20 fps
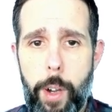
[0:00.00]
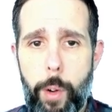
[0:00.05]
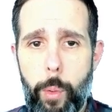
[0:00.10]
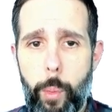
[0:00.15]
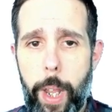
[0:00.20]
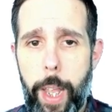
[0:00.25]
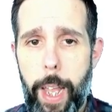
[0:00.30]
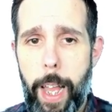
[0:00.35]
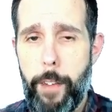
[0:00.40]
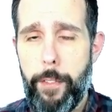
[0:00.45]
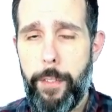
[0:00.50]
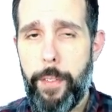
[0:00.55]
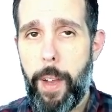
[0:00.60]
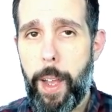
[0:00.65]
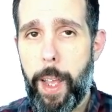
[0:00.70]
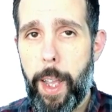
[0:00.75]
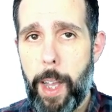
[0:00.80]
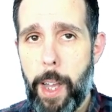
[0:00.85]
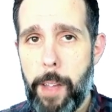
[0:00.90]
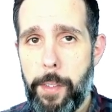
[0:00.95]
we have
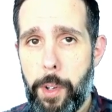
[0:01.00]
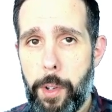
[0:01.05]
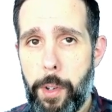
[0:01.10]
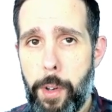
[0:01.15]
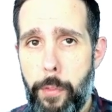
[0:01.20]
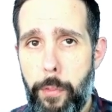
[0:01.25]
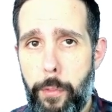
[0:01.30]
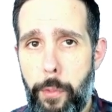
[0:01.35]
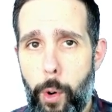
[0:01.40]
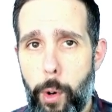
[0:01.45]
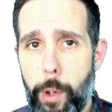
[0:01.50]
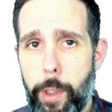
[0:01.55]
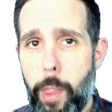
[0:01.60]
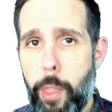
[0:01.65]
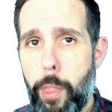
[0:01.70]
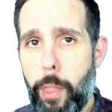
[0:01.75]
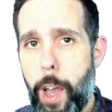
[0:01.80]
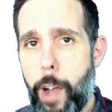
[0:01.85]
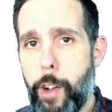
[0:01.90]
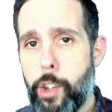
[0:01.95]

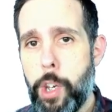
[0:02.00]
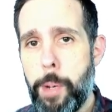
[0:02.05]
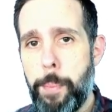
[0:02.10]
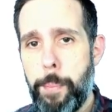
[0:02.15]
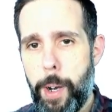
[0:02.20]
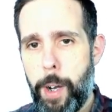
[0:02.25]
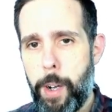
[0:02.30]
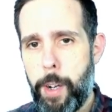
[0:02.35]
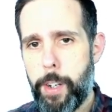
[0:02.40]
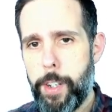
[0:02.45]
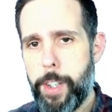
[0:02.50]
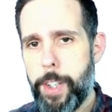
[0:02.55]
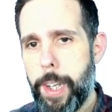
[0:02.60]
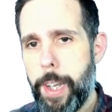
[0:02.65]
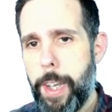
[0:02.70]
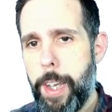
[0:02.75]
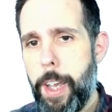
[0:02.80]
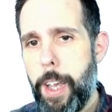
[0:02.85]
140,000 pairs